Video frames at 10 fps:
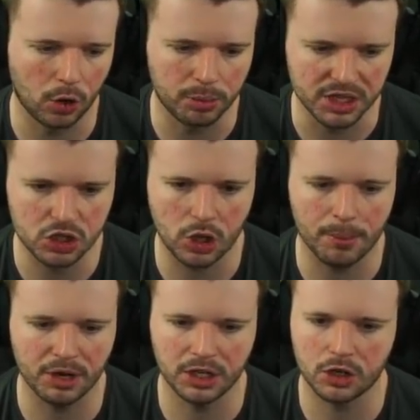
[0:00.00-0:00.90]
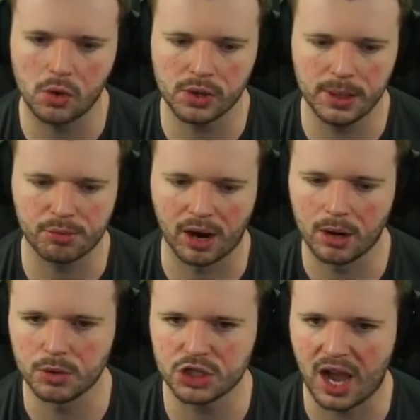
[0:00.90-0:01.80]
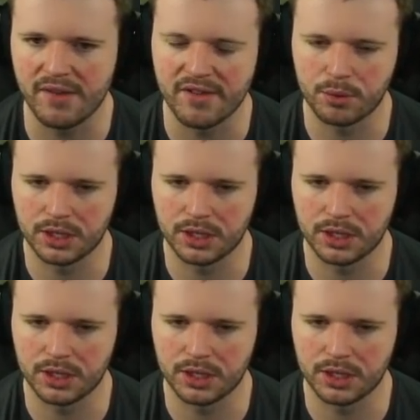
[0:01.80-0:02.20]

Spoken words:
But he stopped bringing the goalkeeper out, which gave everyone